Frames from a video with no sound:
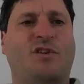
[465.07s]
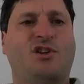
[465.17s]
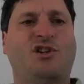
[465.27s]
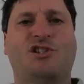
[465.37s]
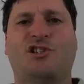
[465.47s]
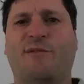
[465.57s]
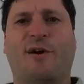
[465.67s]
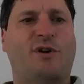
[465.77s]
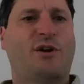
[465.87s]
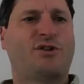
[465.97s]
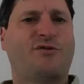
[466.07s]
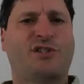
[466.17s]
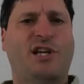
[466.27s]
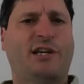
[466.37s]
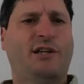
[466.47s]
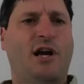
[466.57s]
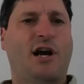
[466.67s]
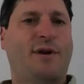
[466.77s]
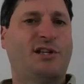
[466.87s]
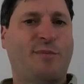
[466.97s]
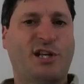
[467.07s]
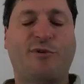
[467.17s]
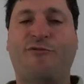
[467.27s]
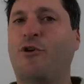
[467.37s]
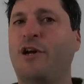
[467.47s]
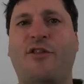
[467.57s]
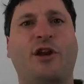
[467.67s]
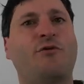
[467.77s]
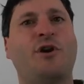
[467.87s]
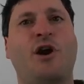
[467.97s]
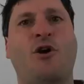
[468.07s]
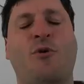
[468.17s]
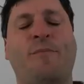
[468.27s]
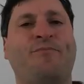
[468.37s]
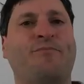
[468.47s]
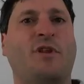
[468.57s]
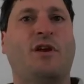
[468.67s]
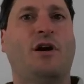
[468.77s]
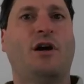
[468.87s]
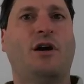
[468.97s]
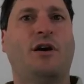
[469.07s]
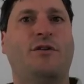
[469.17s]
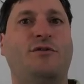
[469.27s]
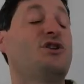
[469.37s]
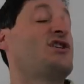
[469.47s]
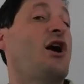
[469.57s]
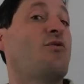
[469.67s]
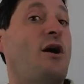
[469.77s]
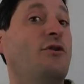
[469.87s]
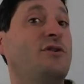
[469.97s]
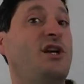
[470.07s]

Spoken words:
I'll just talk about routers for a second. As I mentioned before, yeah, they don't know the entire route.